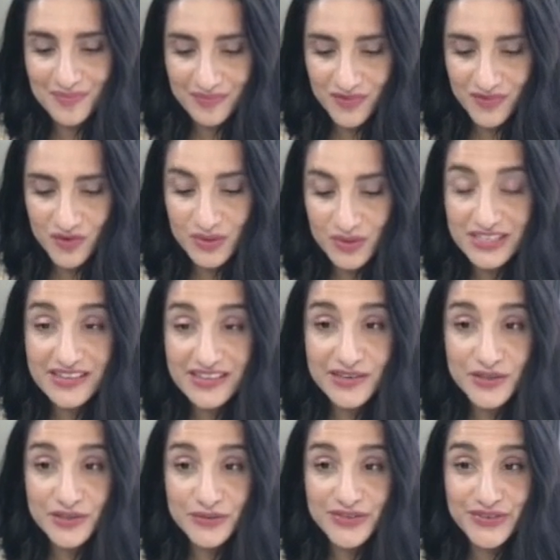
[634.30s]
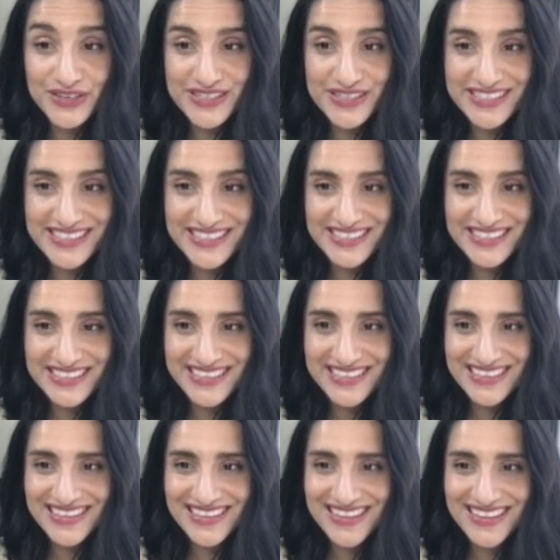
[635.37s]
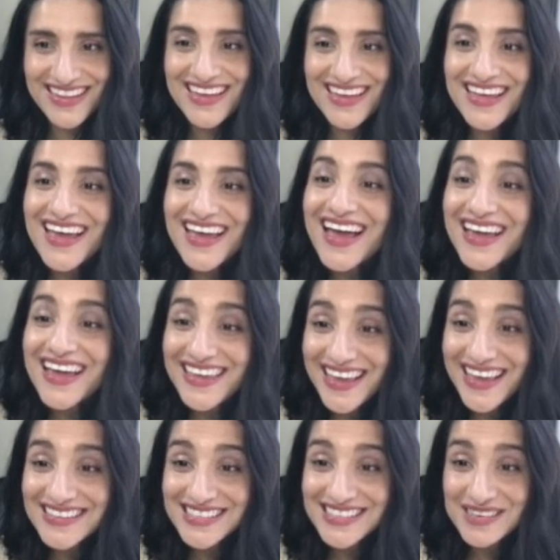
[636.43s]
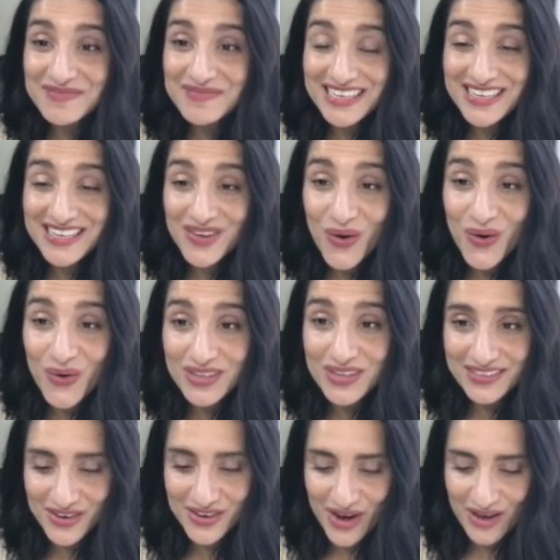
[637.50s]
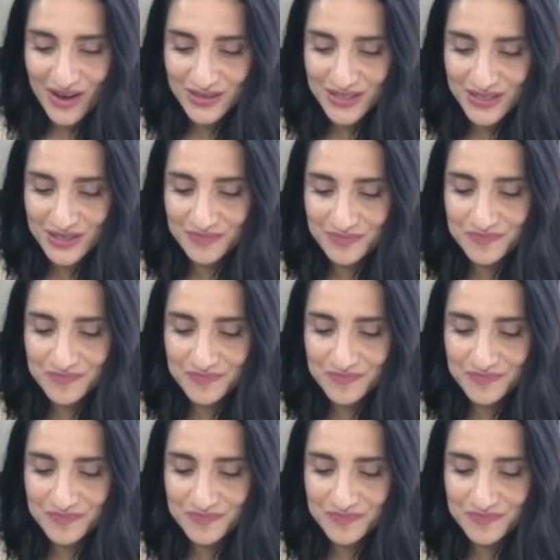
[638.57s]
So what did they do first? Yes, they made the hole in the ground